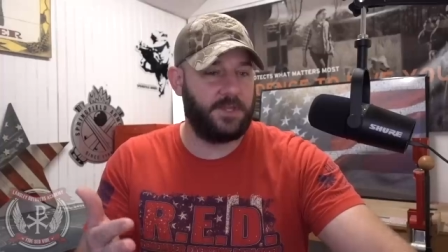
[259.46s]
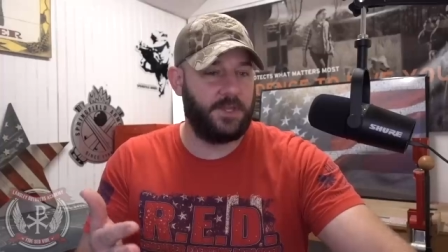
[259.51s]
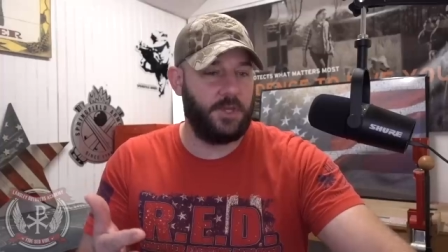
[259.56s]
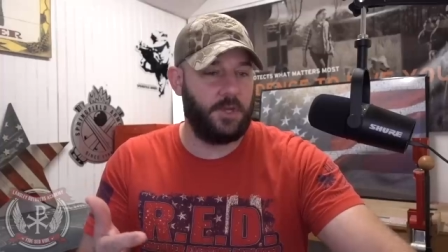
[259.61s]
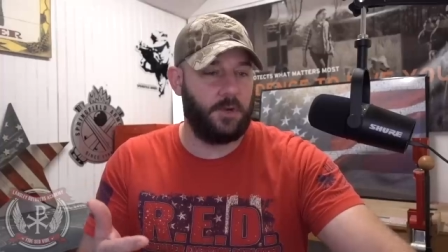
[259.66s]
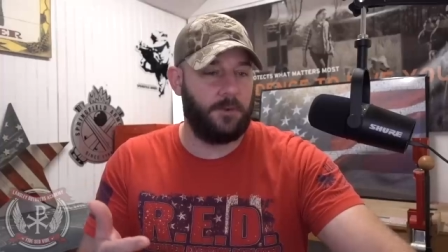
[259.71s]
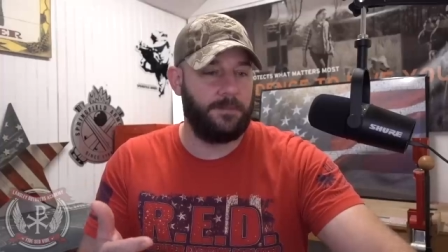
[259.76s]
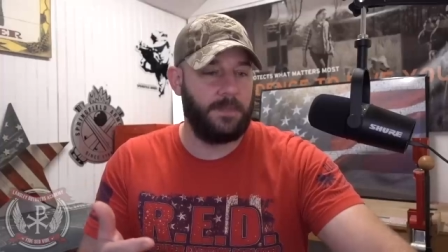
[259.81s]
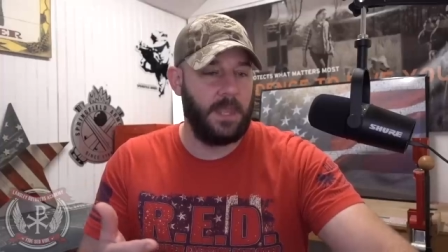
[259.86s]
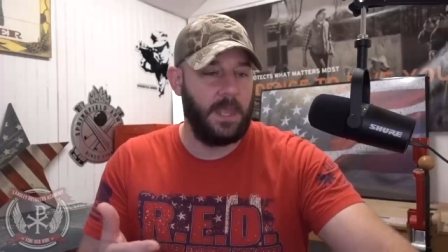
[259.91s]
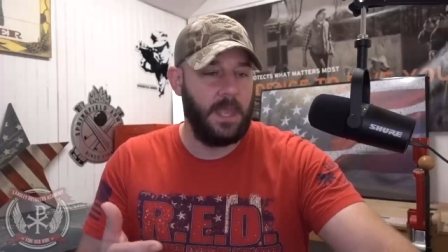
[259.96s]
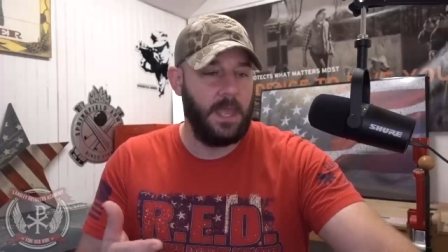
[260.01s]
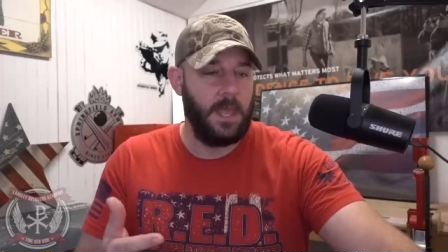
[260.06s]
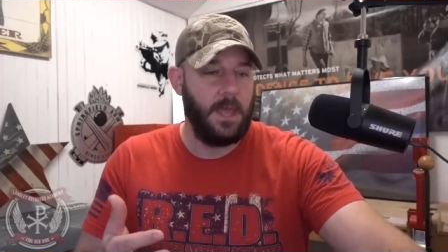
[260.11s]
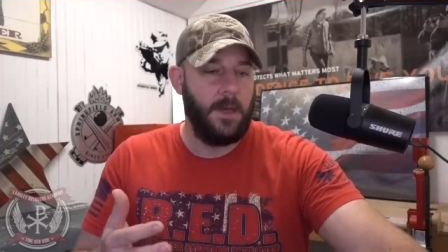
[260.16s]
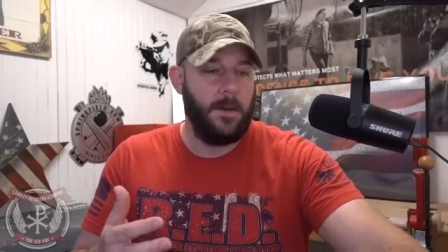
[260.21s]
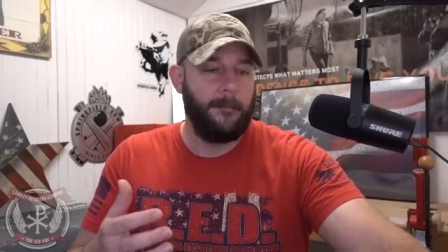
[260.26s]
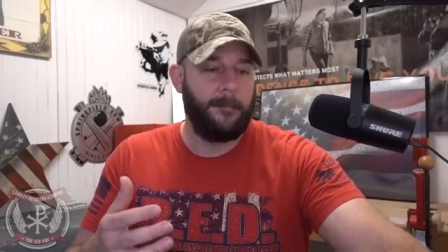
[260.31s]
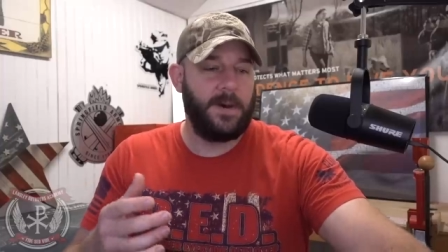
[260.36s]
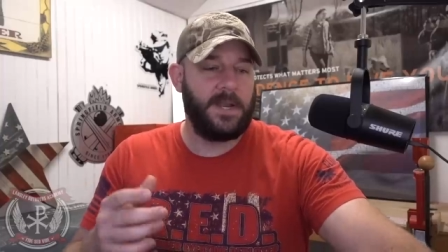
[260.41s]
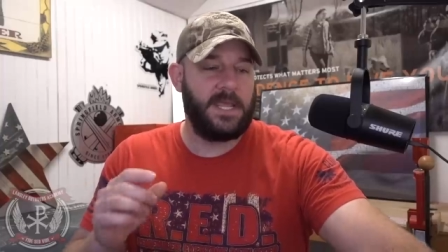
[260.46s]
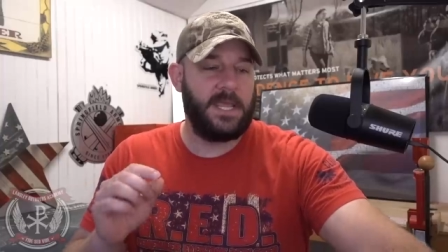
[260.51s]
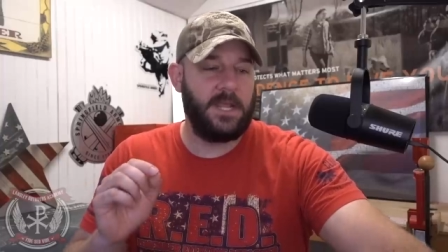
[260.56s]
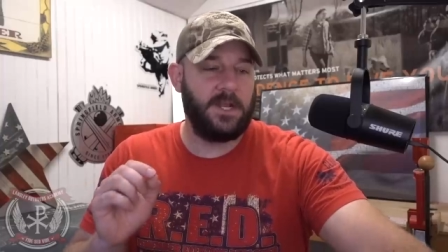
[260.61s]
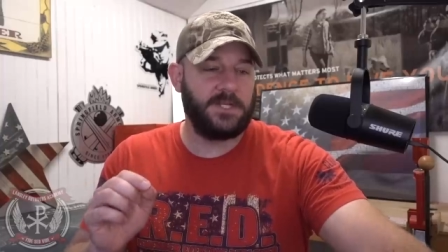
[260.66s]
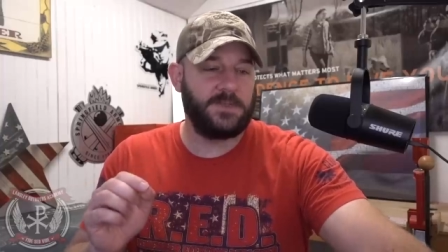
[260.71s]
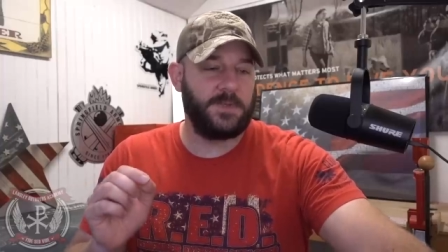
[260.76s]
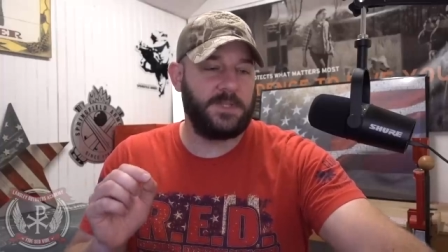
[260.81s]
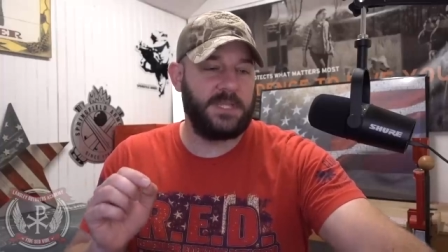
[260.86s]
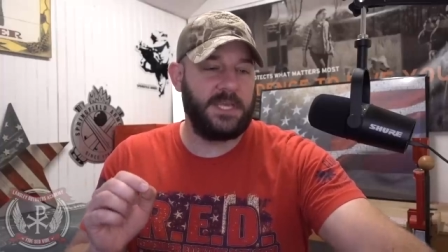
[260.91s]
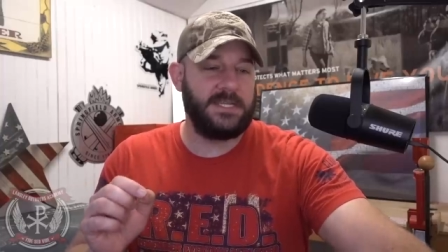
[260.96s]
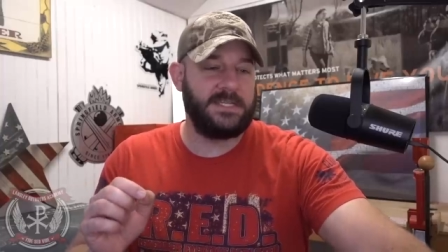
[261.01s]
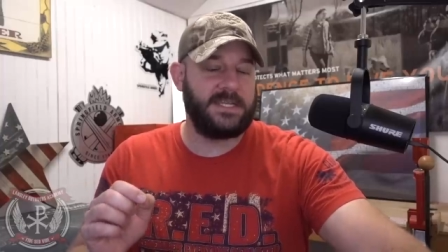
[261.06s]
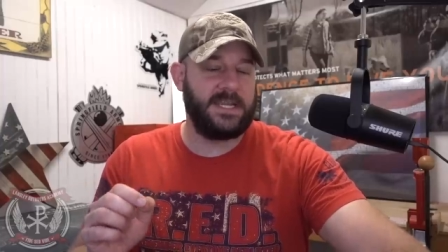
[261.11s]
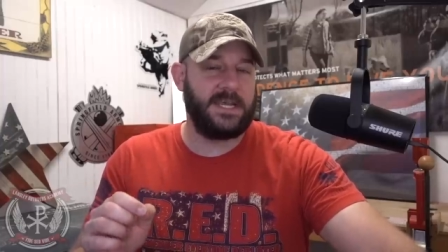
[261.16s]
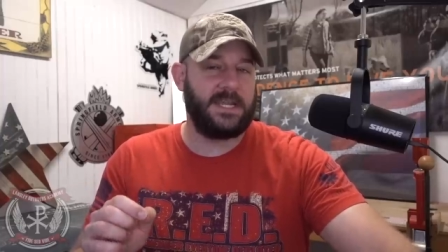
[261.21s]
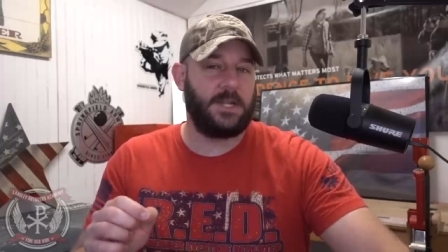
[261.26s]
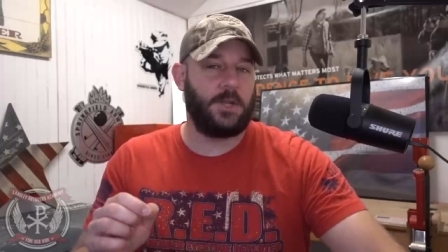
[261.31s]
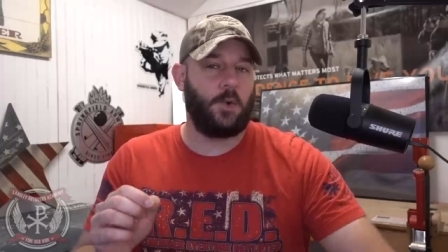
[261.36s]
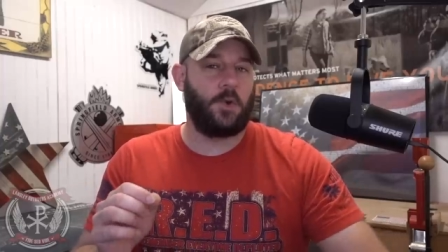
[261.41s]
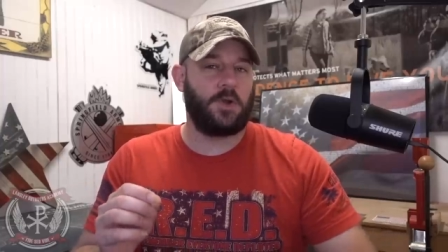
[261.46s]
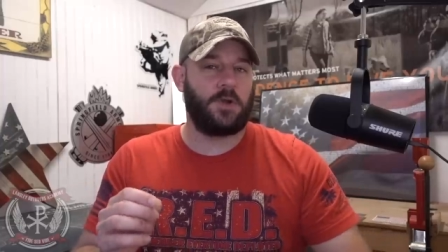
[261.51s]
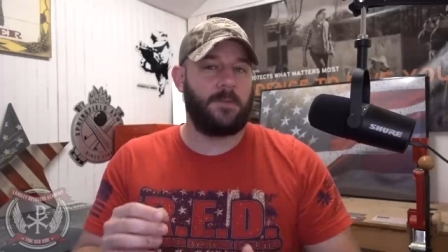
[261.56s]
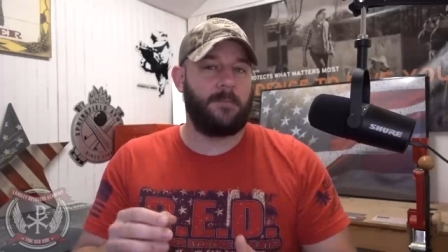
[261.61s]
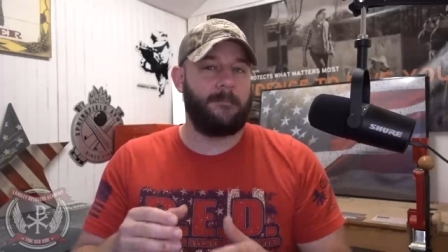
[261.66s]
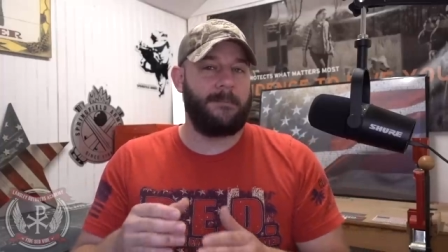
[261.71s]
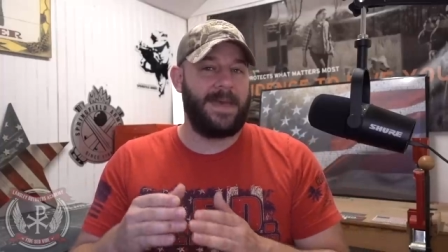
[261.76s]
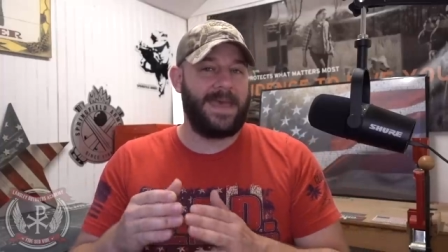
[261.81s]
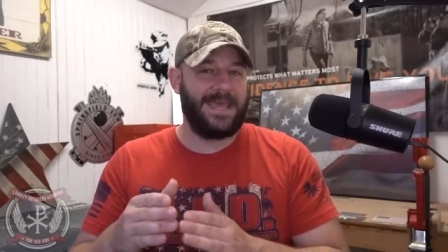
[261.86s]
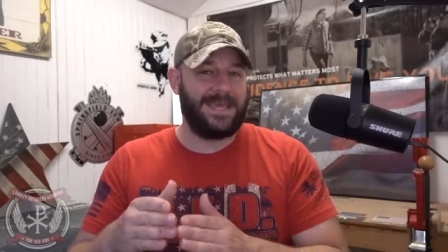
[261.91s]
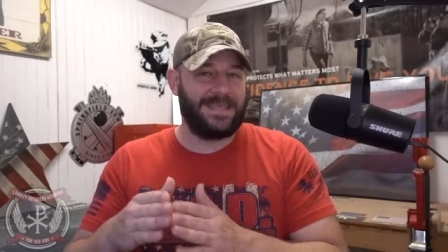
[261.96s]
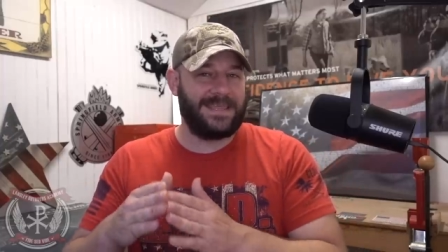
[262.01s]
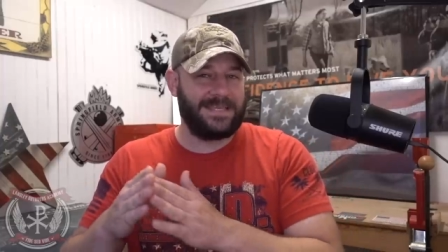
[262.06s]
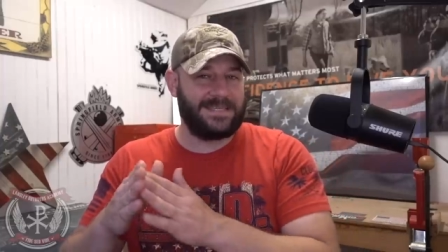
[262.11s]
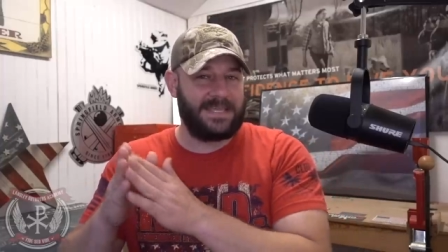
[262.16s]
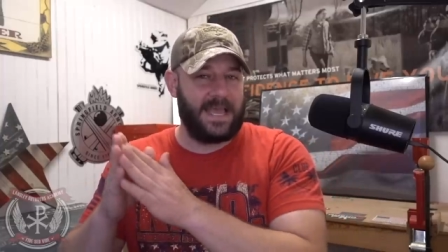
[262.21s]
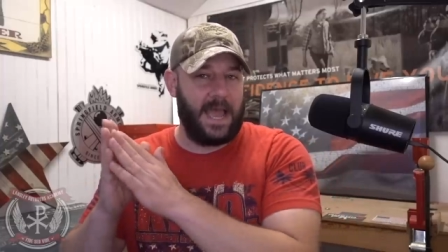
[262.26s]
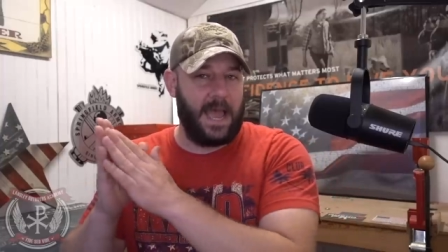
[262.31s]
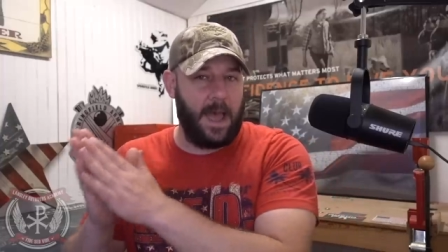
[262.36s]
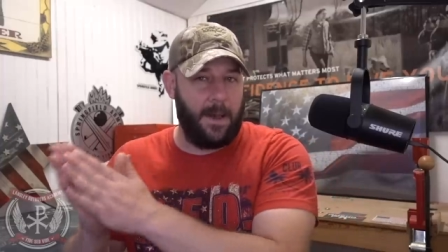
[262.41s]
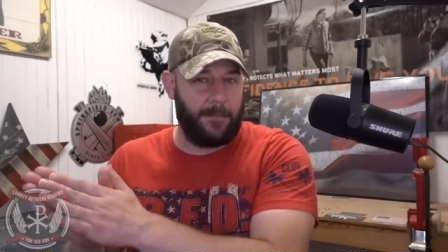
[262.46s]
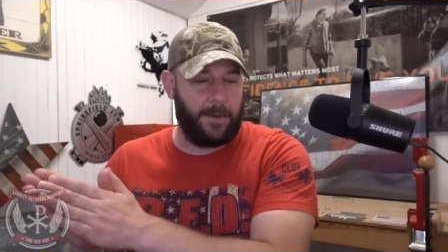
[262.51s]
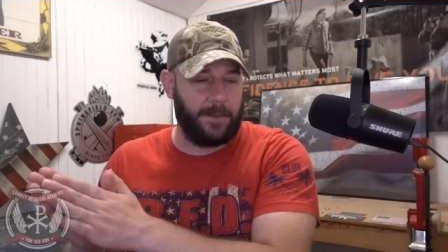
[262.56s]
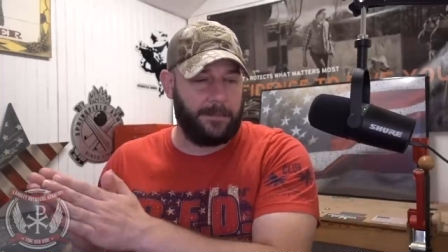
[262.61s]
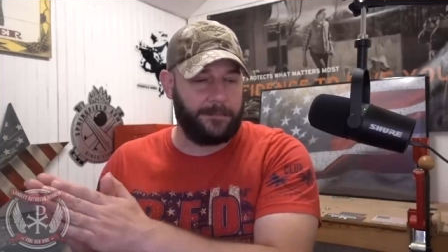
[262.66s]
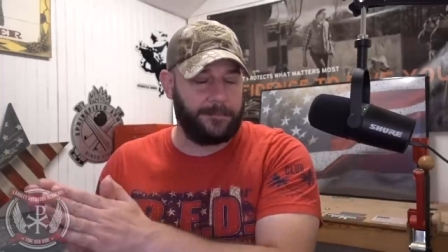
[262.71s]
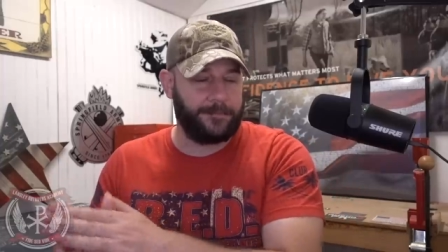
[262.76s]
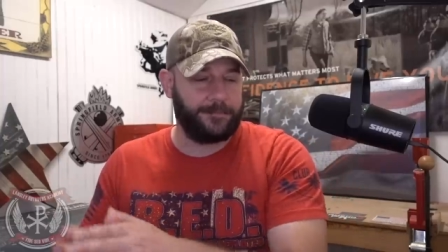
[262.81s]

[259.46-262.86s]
new. But here's what they did in order to make this happen.